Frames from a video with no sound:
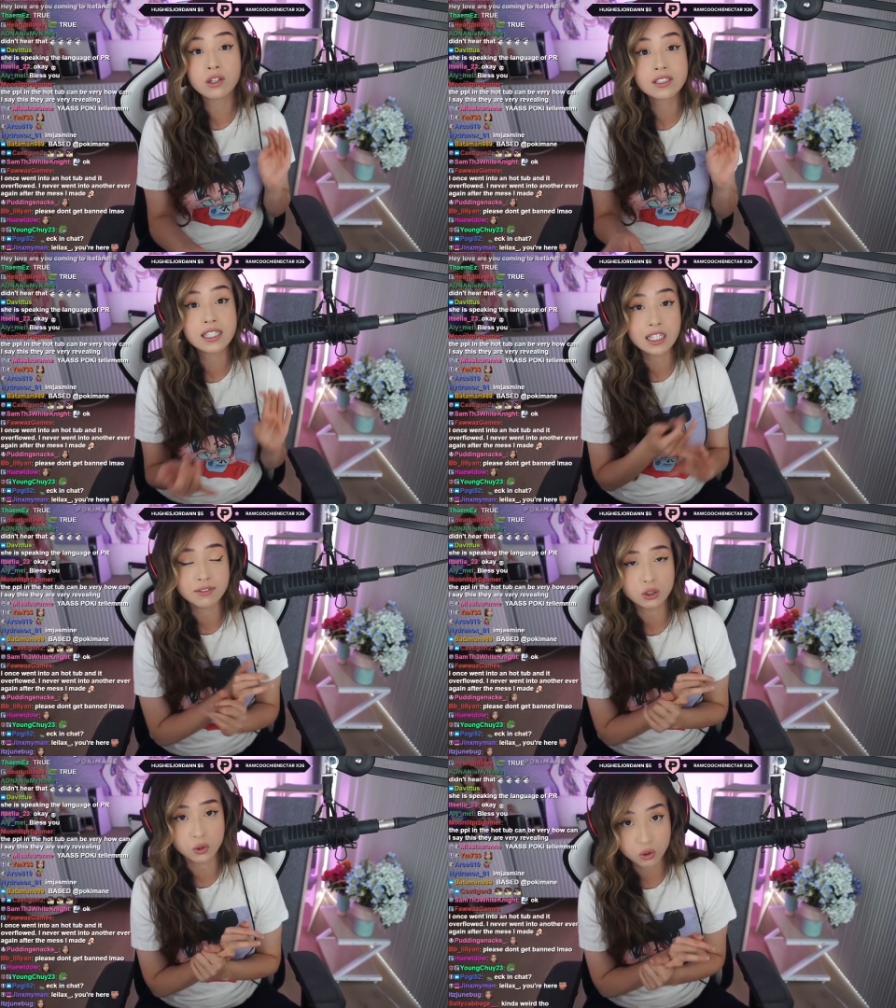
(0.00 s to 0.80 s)
whether it's the
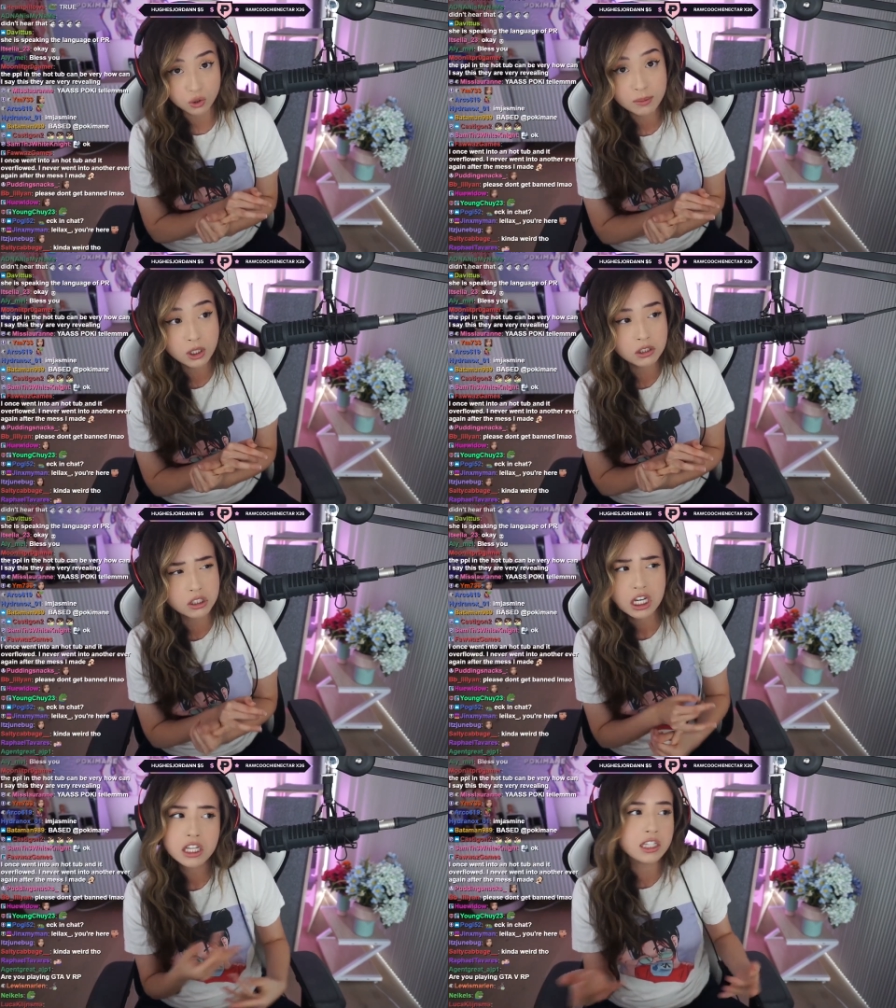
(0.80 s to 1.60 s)
individual
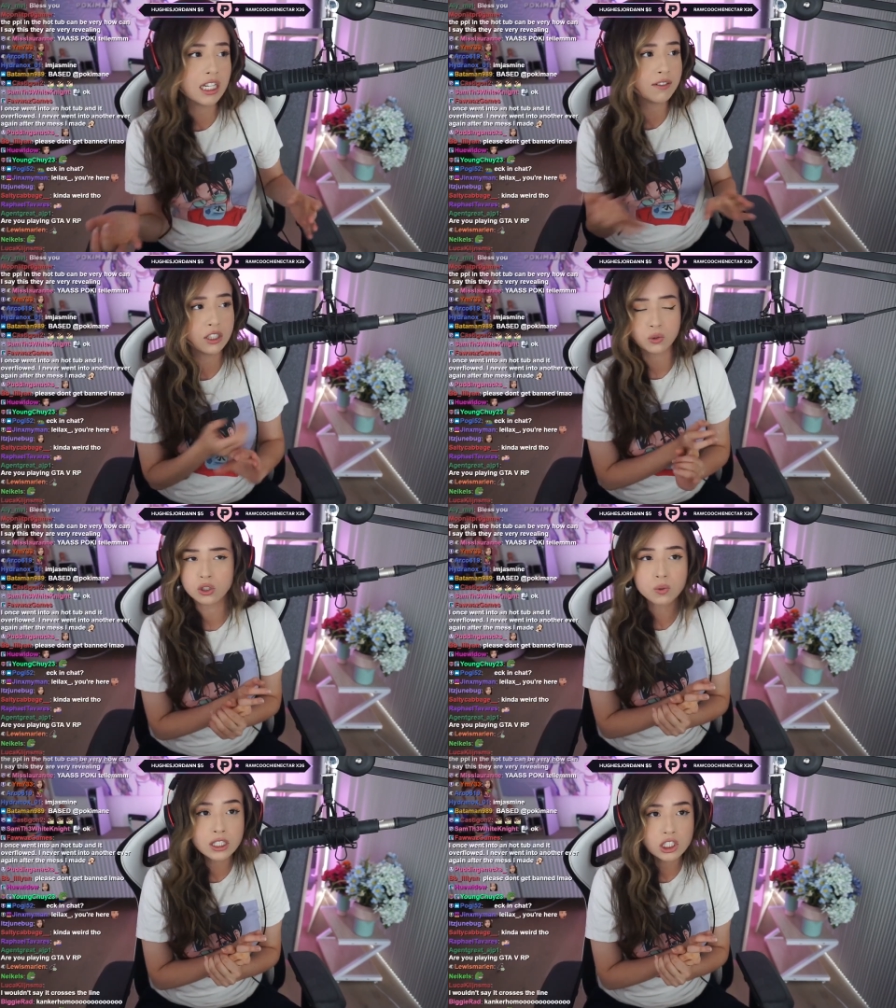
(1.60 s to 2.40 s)
streamers, the
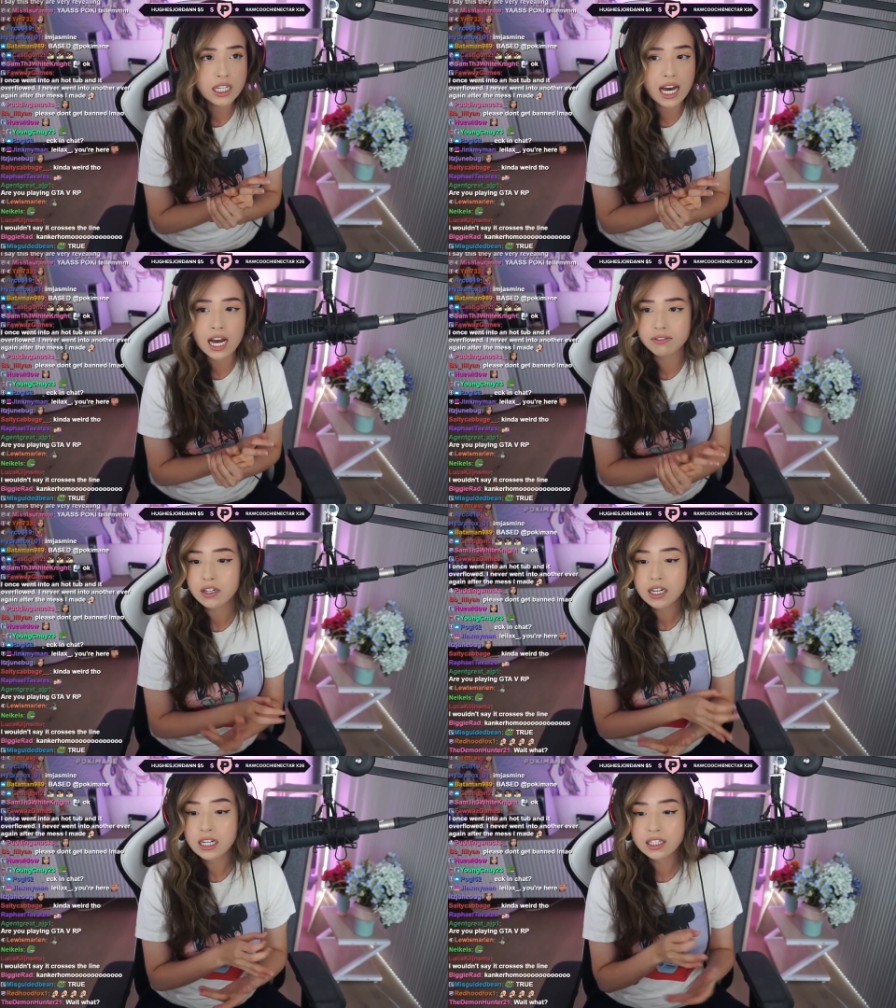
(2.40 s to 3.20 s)
individual Twitch staff,
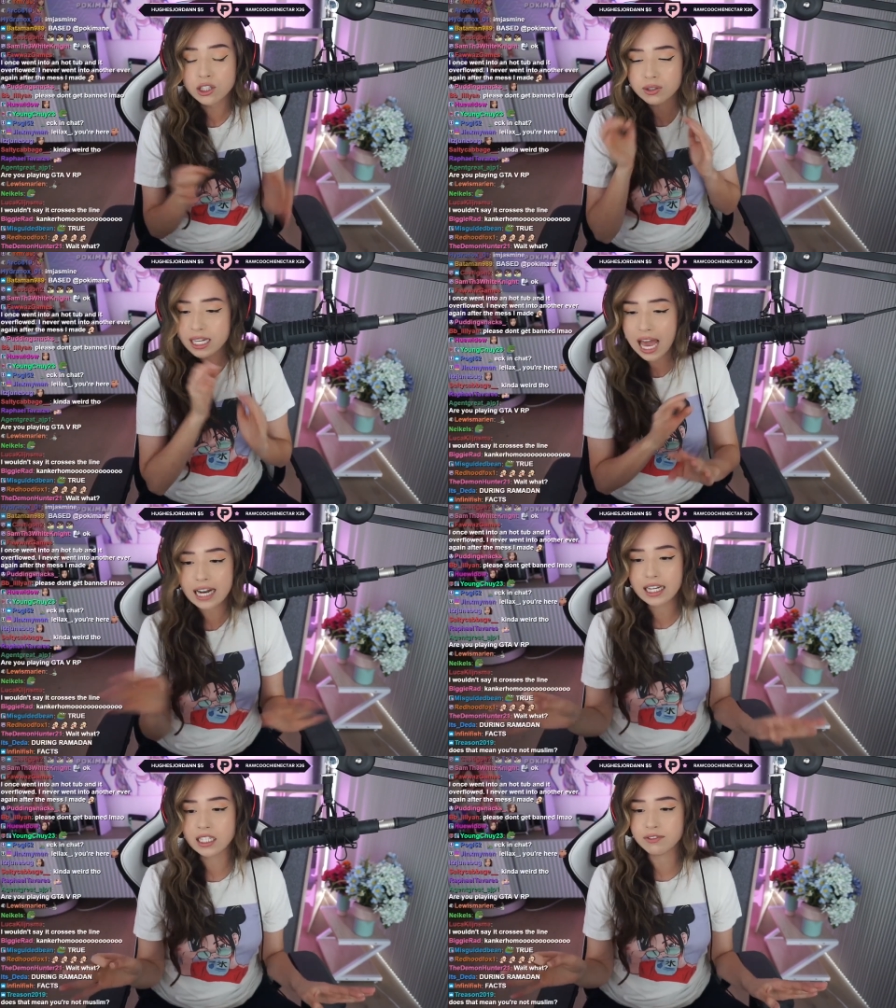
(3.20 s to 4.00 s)
literally
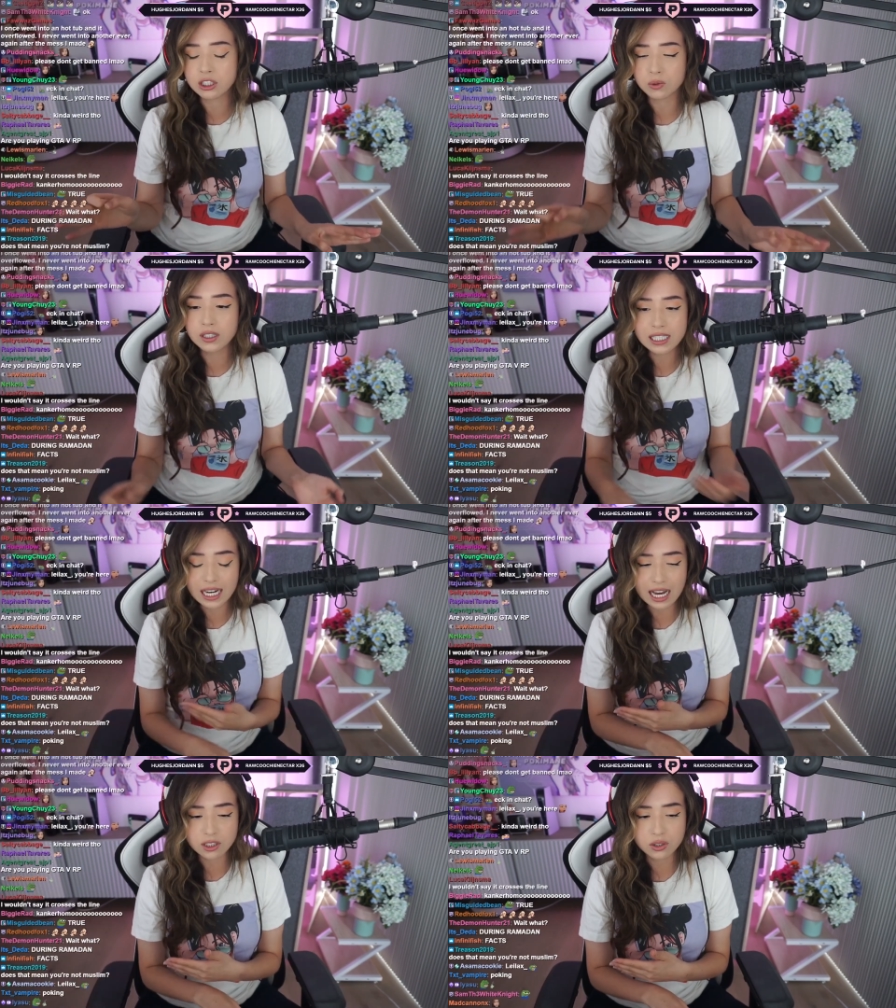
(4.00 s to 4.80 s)
any individuals.
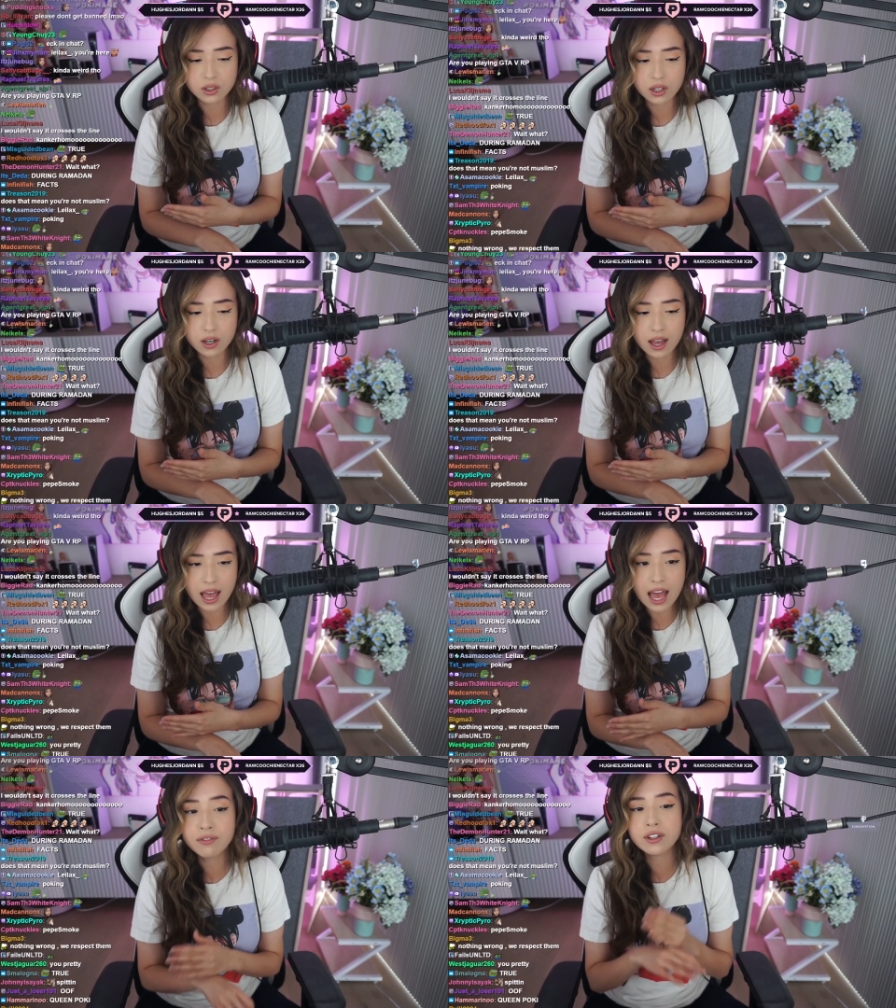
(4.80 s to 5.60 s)
It has
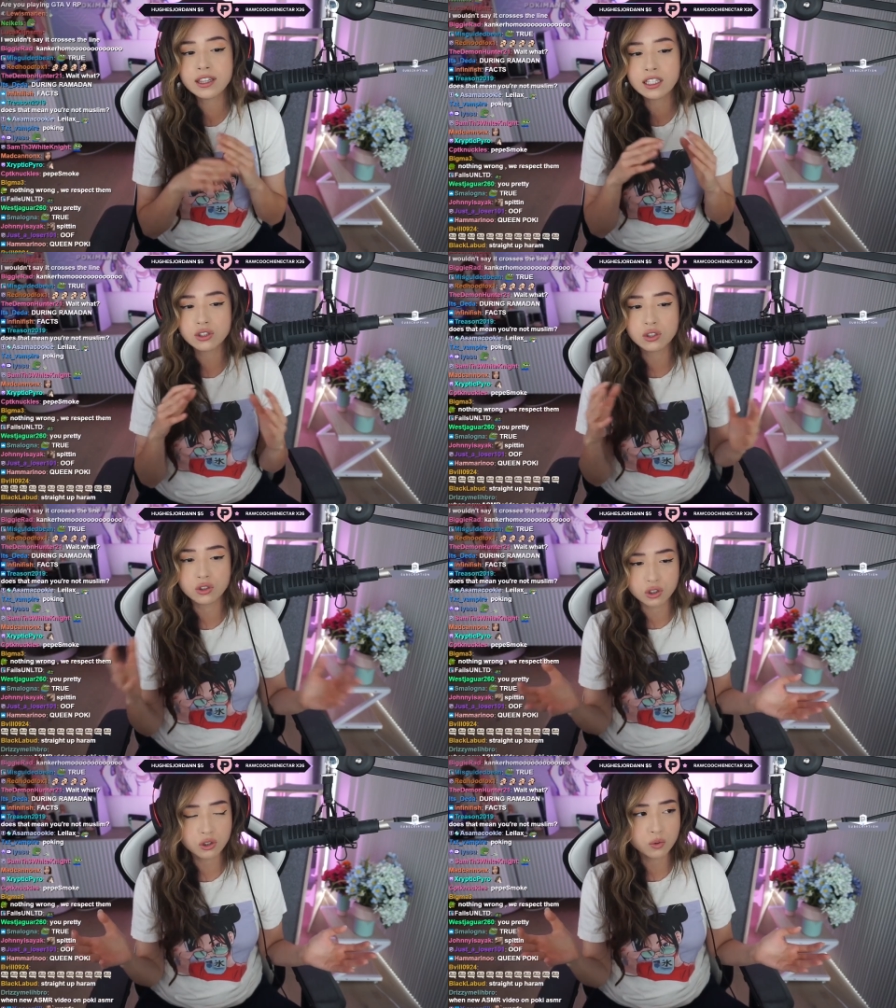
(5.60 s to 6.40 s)
everything to
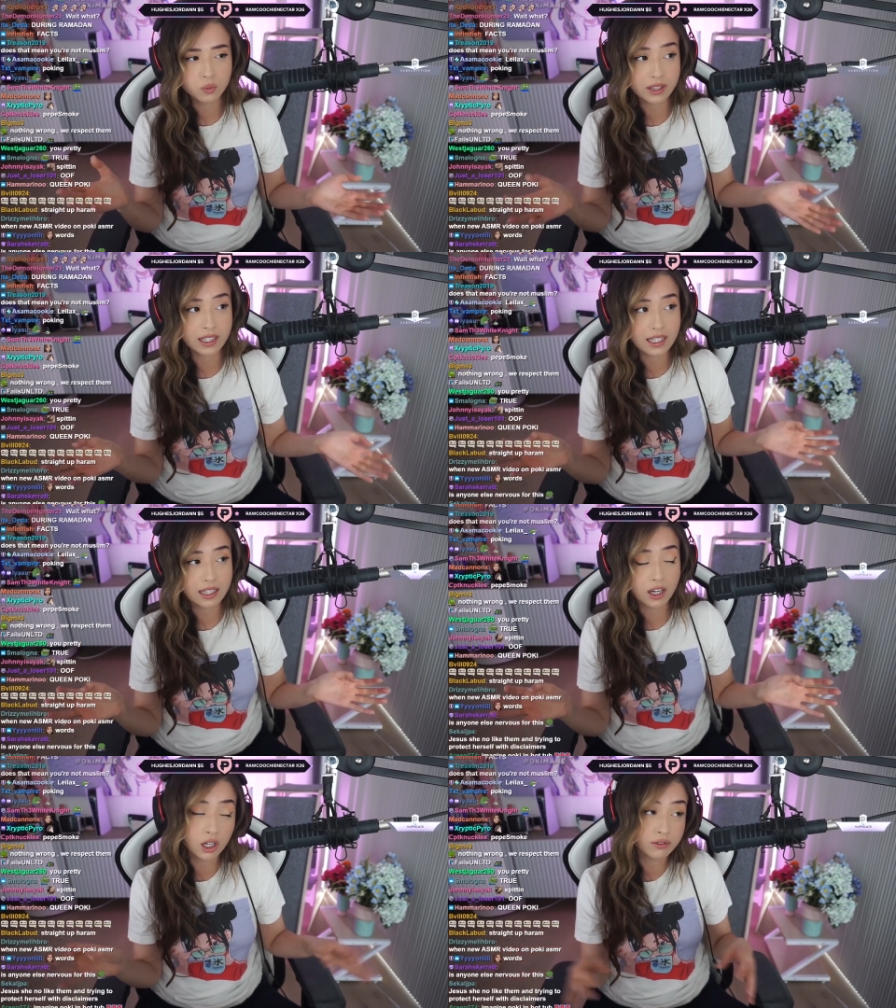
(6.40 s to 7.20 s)
do with
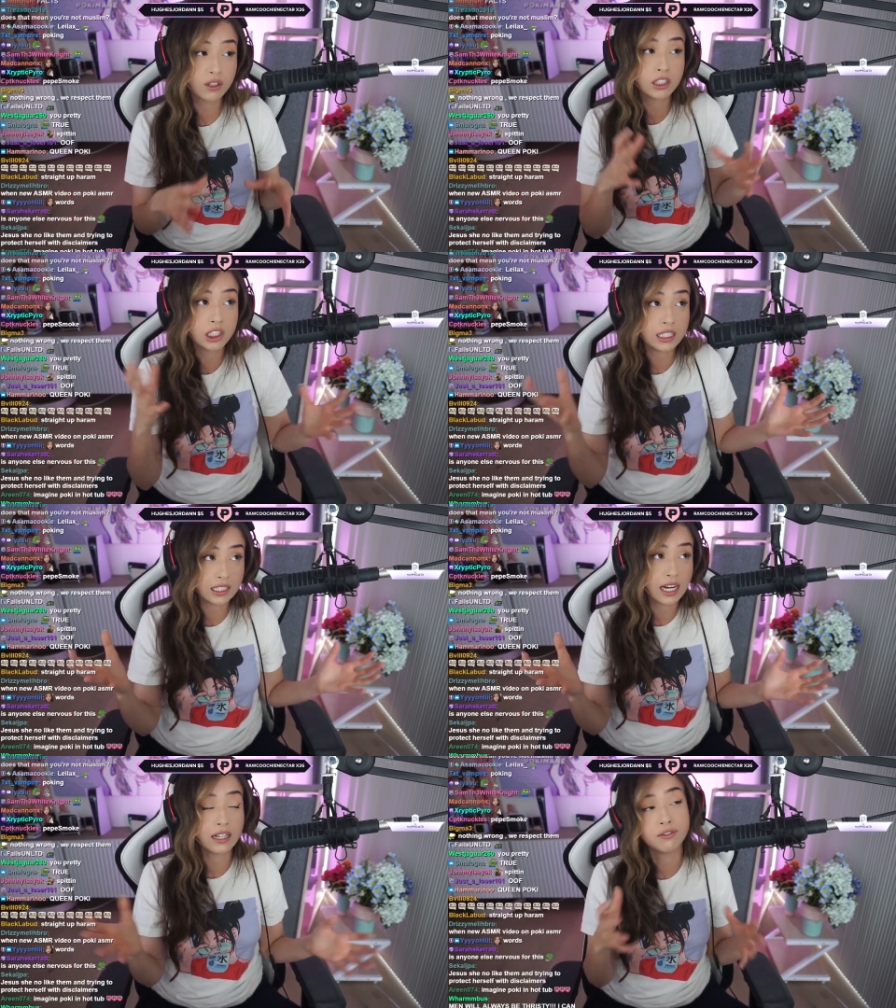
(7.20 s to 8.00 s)
the
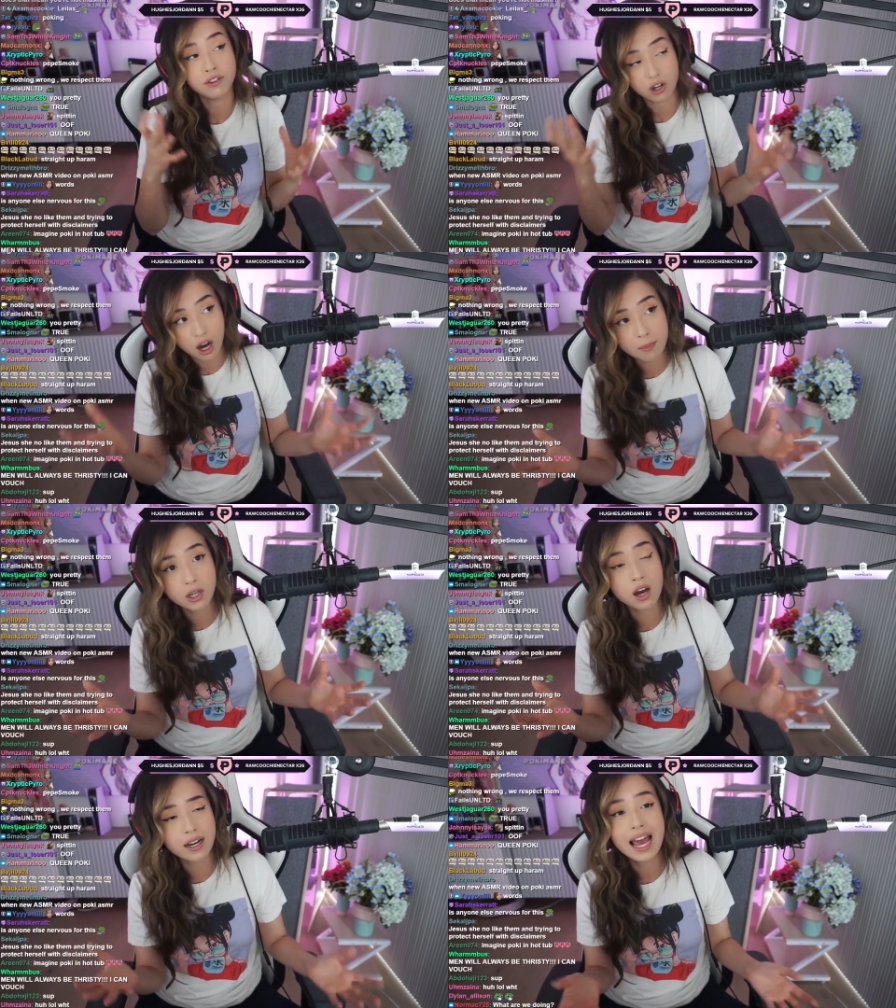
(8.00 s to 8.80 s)
overarching kind of
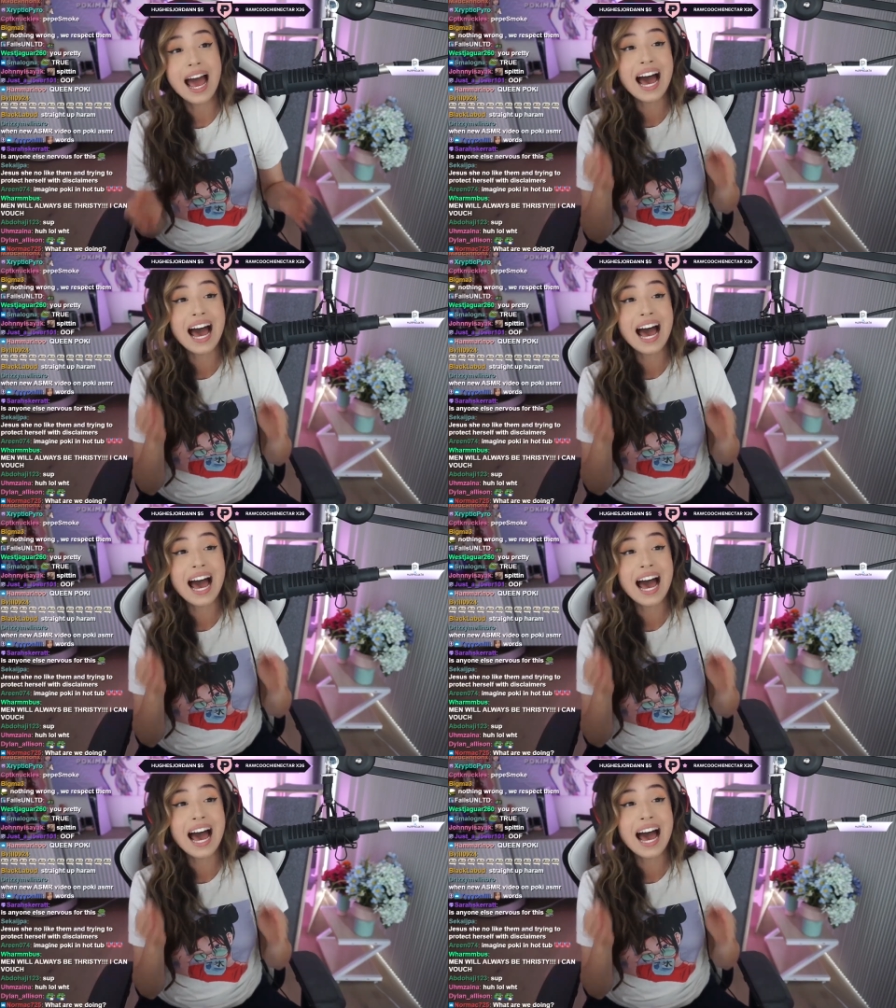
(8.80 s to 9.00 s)
phenomenon,